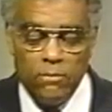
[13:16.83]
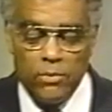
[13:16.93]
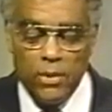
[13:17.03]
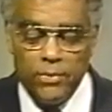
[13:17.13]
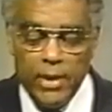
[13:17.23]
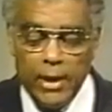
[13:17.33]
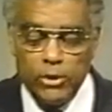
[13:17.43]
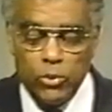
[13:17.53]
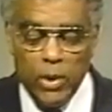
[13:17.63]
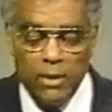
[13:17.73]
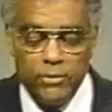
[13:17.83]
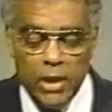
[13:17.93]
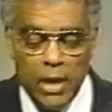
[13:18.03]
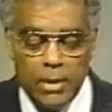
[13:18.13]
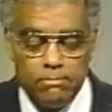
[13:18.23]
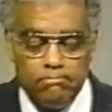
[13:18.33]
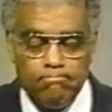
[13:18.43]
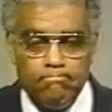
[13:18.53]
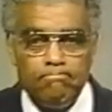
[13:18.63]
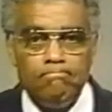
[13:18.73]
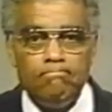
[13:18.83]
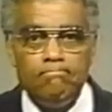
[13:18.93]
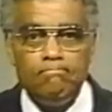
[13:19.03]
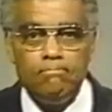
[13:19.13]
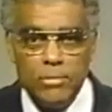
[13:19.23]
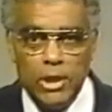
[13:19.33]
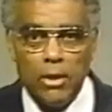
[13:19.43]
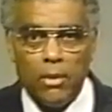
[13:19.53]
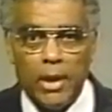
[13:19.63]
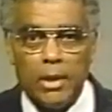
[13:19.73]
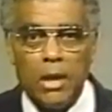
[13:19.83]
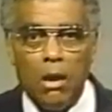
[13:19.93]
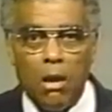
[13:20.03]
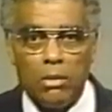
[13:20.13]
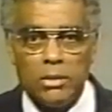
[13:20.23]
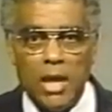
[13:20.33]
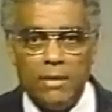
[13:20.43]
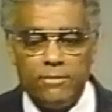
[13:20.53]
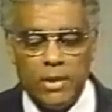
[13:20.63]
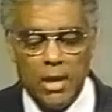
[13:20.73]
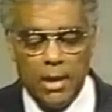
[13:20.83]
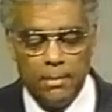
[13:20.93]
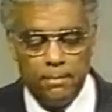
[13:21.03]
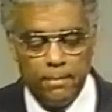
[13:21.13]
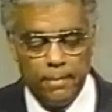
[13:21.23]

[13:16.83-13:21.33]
for the things we have done during our lifetime.